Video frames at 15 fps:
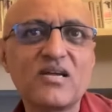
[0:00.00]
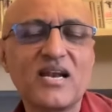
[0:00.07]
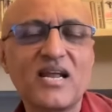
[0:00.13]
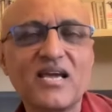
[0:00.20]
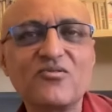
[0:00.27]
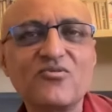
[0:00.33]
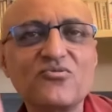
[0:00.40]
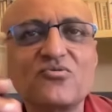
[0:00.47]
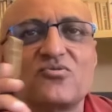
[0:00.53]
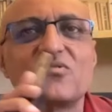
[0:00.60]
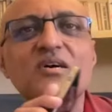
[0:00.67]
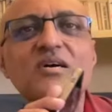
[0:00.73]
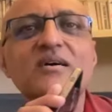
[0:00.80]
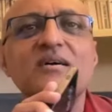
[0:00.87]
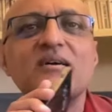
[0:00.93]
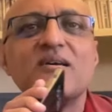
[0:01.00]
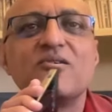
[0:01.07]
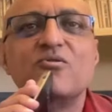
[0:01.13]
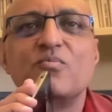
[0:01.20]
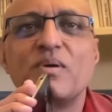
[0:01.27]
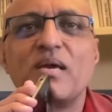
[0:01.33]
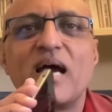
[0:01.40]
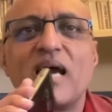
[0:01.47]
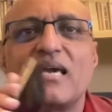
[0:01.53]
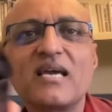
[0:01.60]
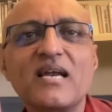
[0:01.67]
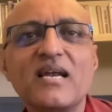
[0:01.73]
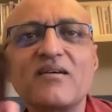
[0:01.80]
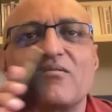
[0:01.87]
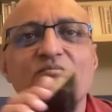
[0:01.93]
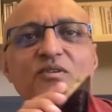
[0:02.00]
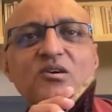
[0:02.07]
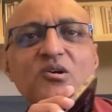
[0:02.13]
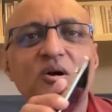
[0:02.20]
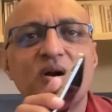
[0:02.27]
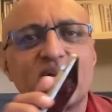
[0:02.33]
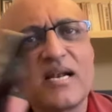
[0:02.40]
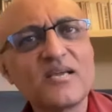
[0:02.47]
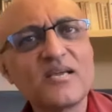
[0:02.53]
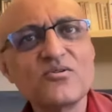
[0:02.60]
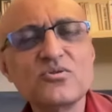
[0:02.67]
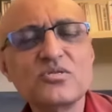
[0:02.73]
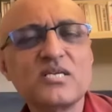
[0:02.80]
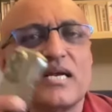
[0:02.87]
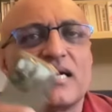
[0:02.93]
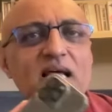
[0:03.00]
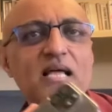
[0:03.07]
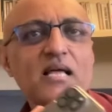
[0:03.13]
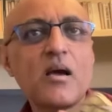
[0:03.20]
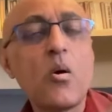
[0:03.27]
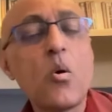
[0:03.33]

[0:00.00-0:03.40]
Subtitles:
Can I use UPI? Can I withdraw it? Can I use it?